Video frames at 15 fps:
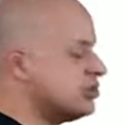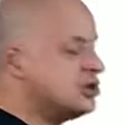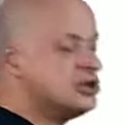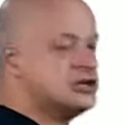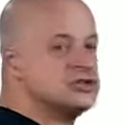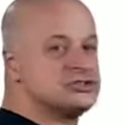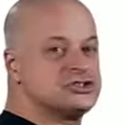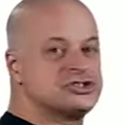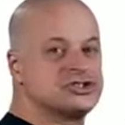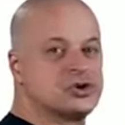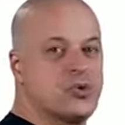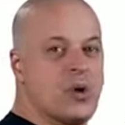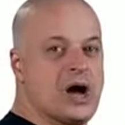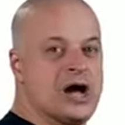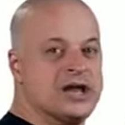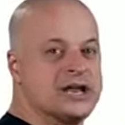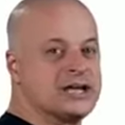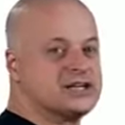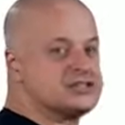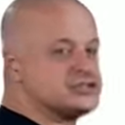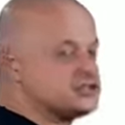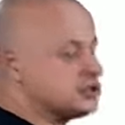Squatting
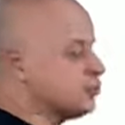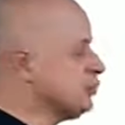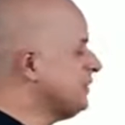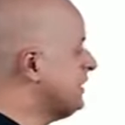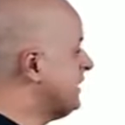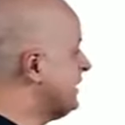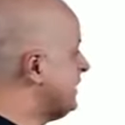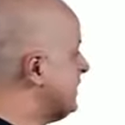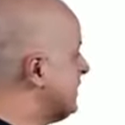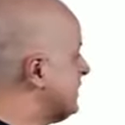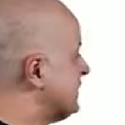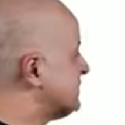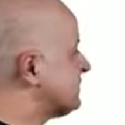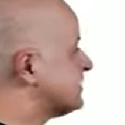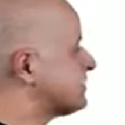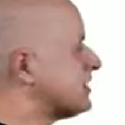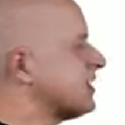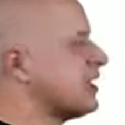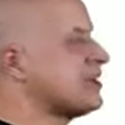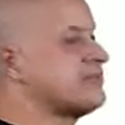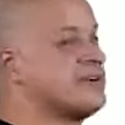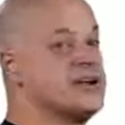squeezes the
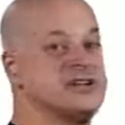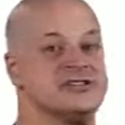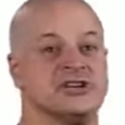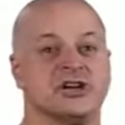leg veins.